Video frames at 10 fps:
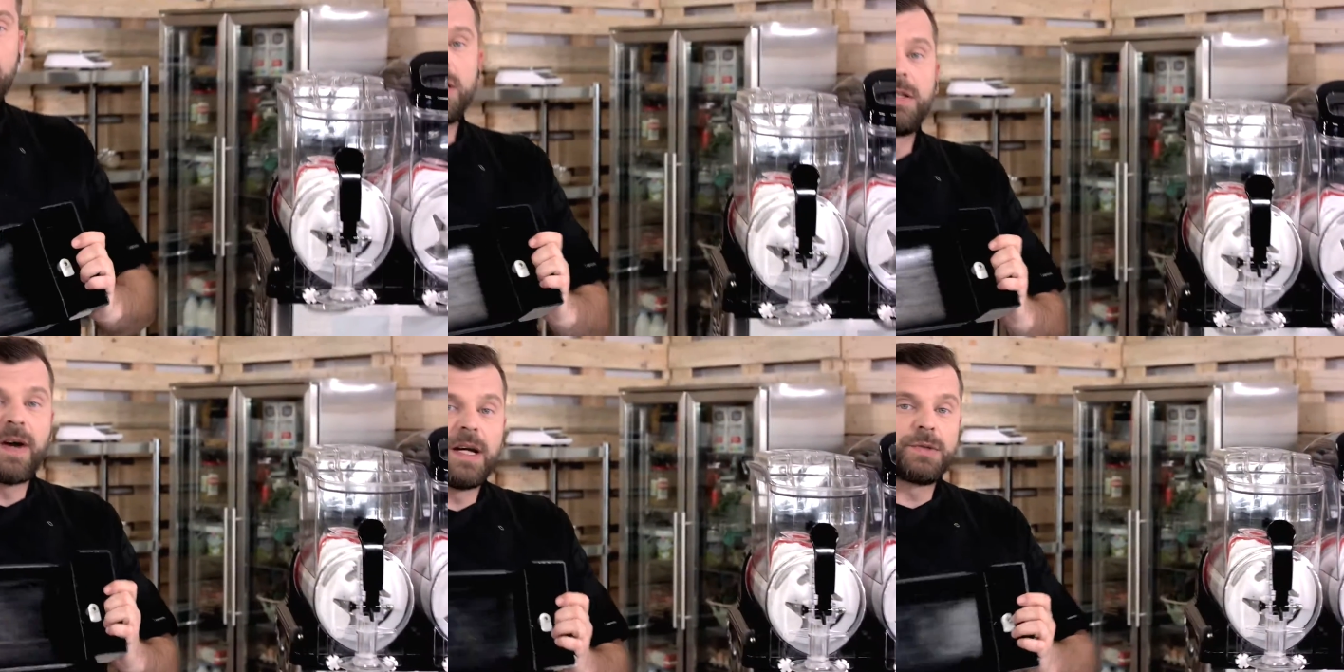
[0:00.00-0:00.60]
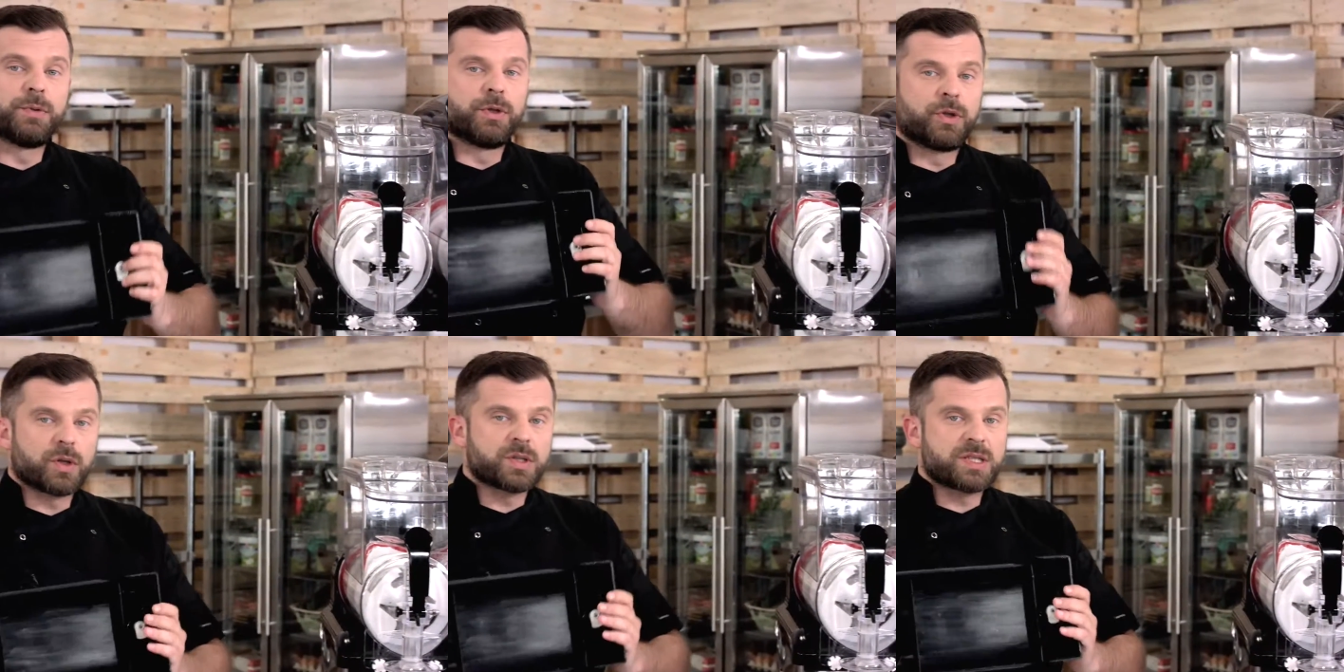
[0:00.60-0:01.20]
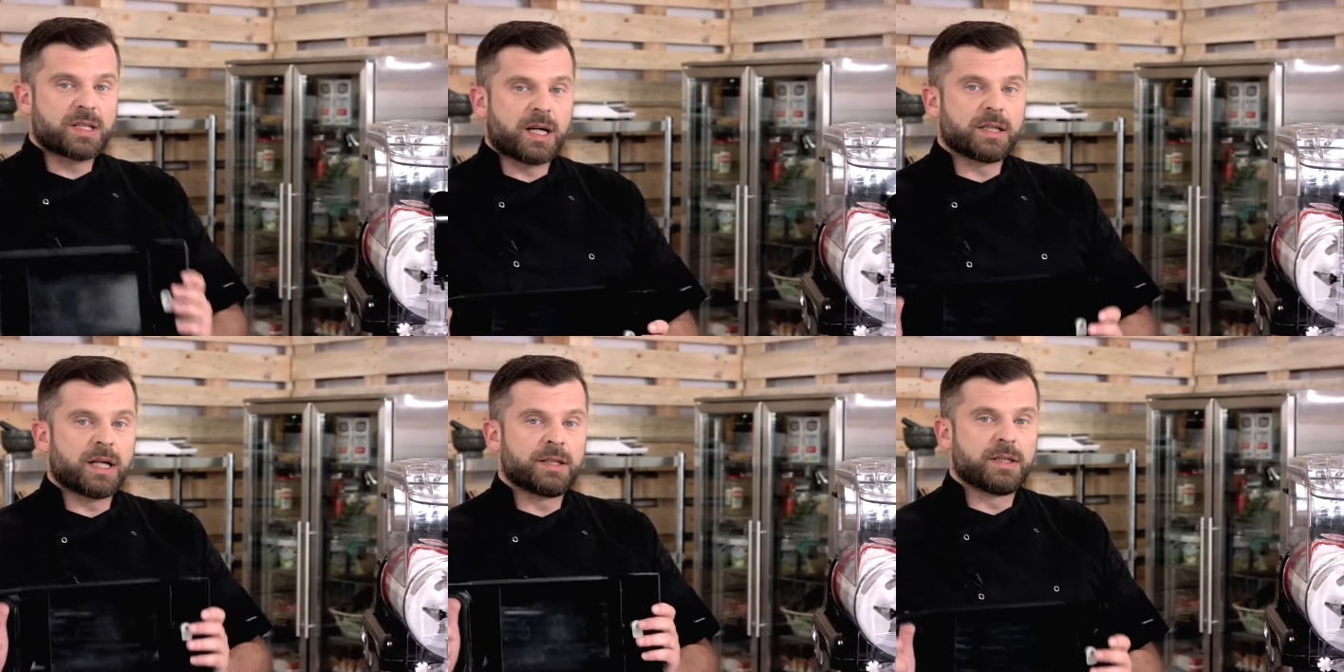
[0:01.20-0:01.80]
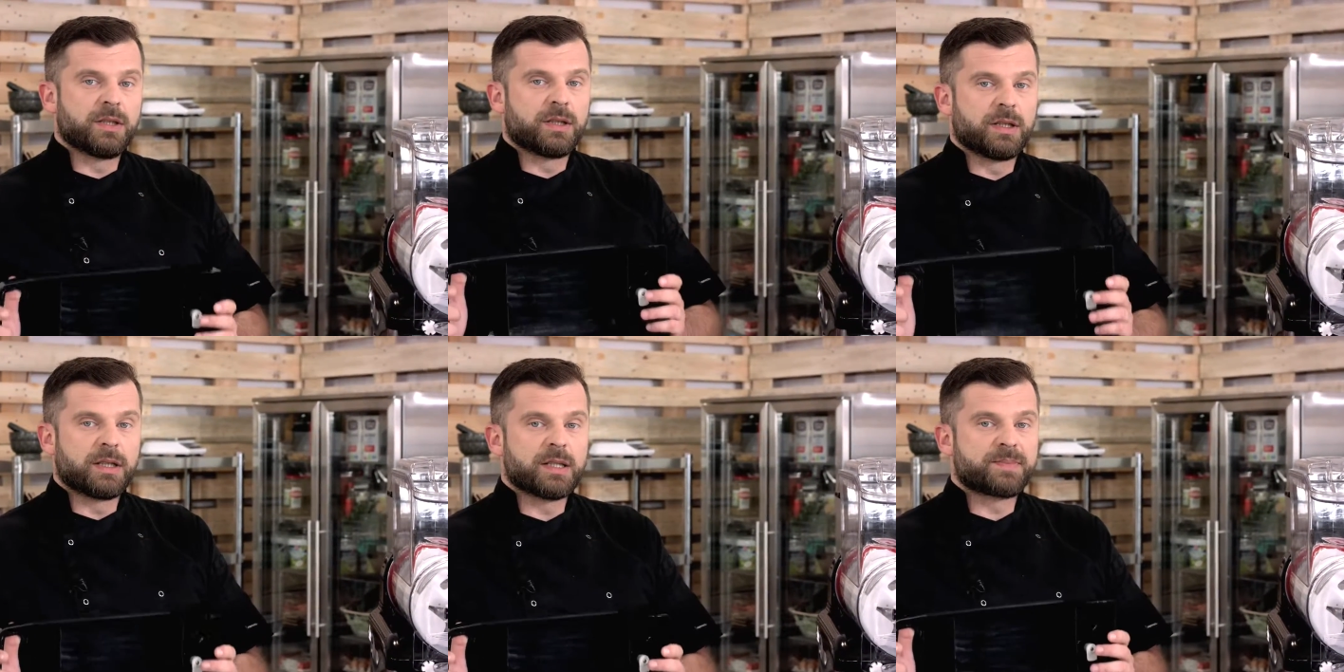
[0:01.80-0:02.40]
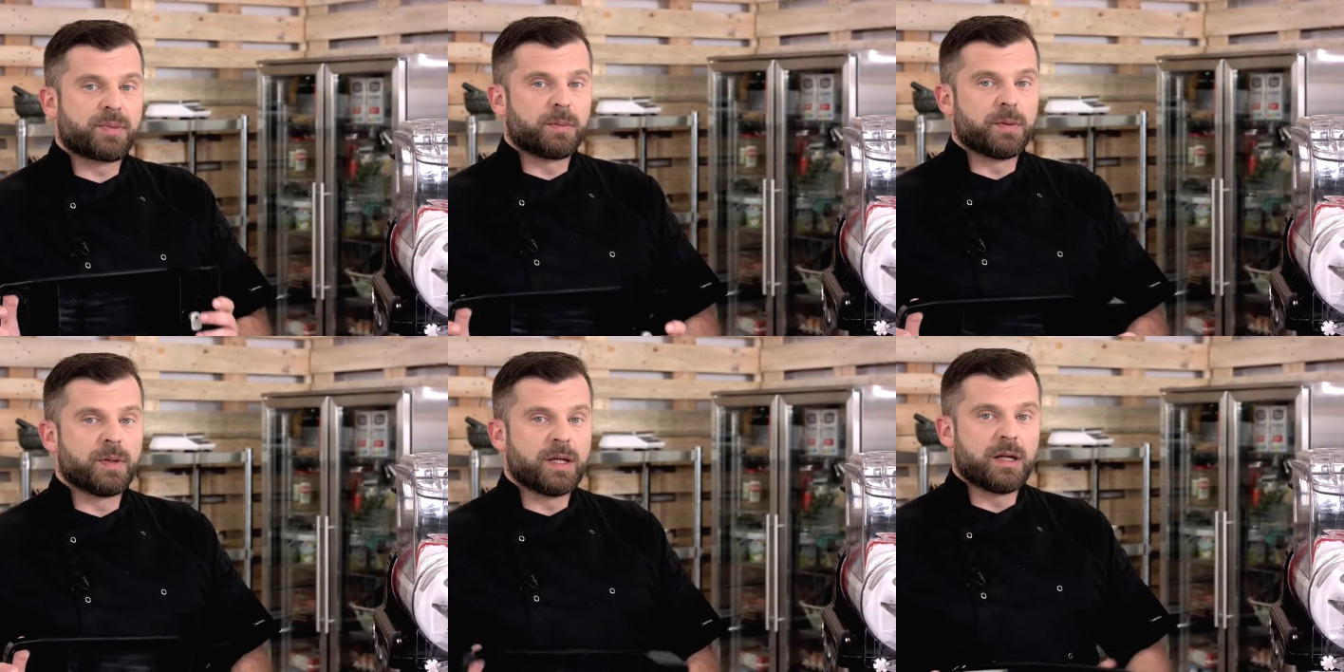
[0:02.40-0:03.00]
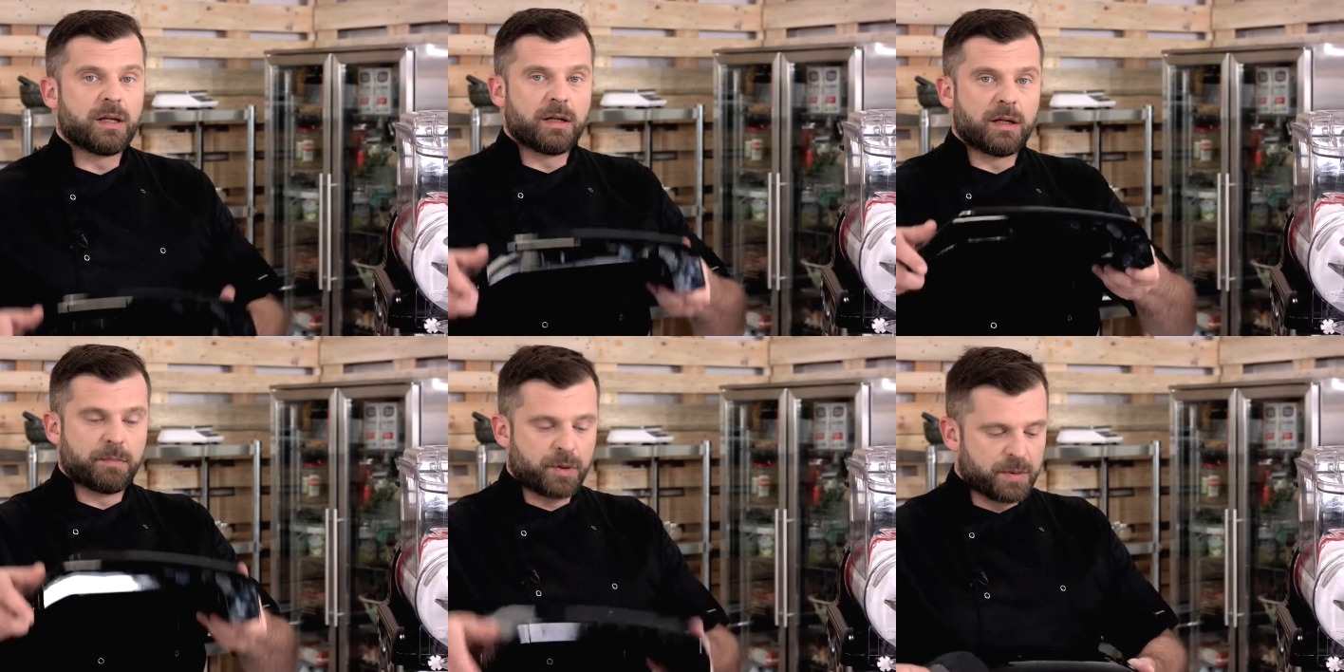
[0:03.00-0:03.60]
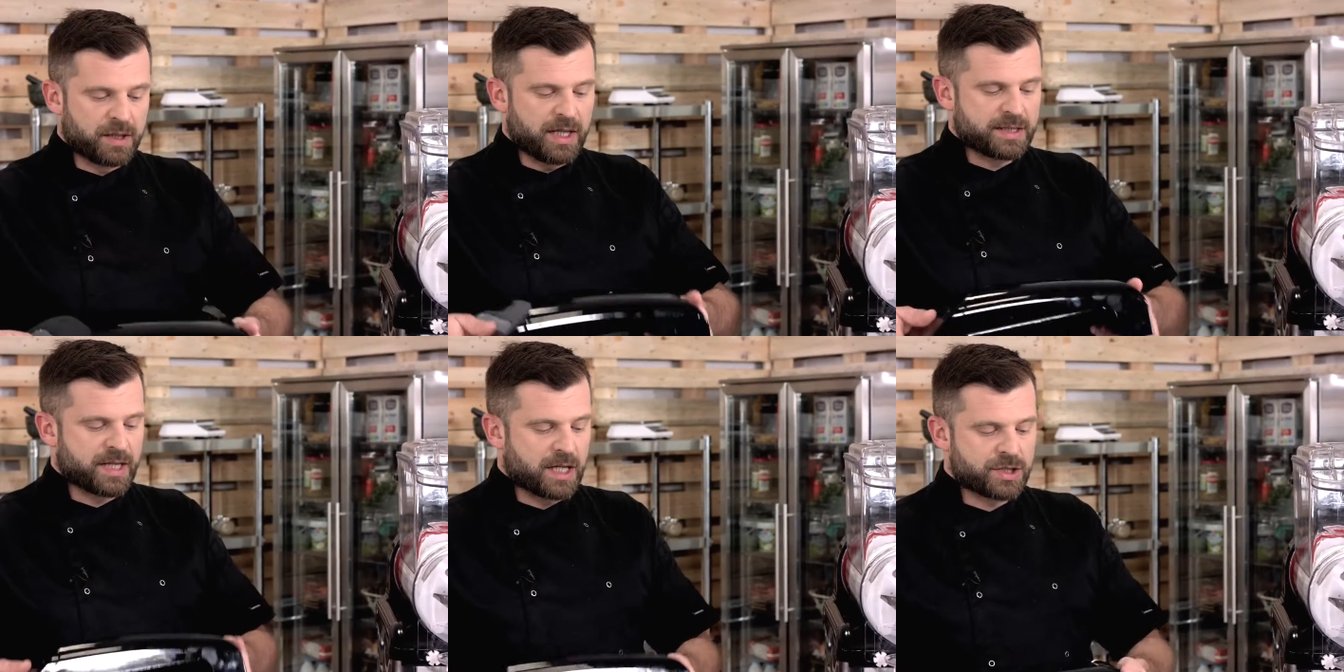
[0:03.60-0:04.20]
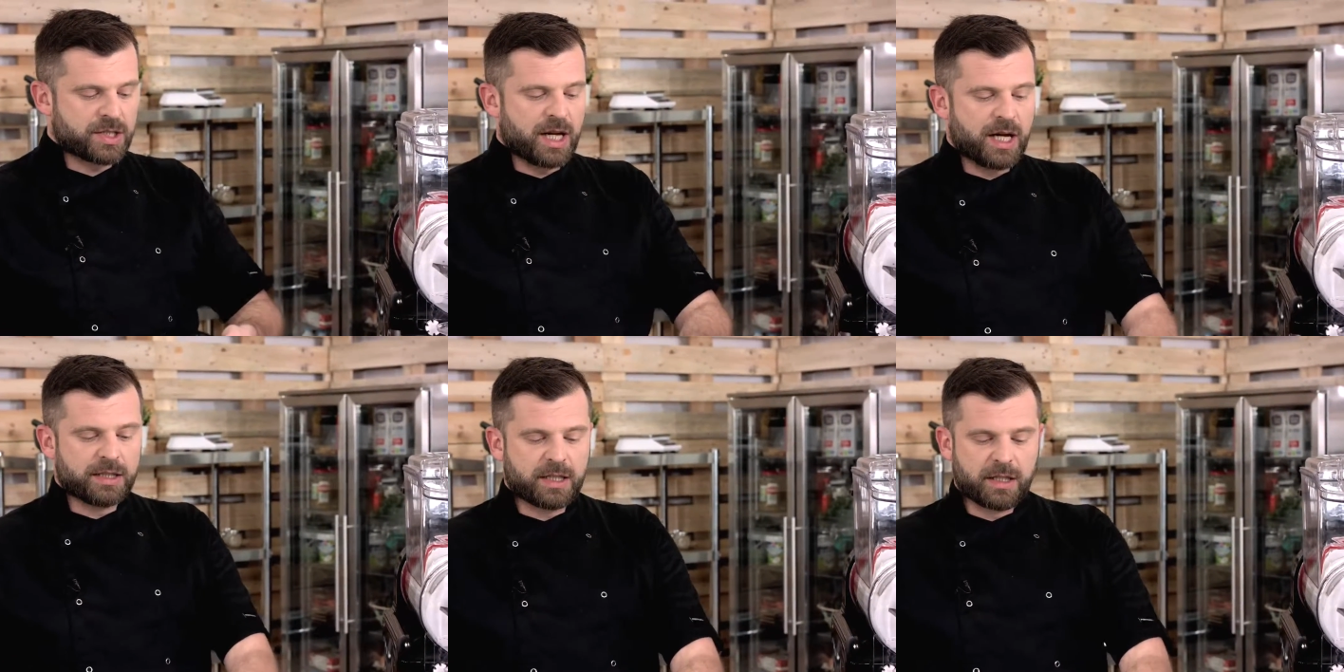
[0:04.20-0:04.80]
the device will not start until the lid is properly attached and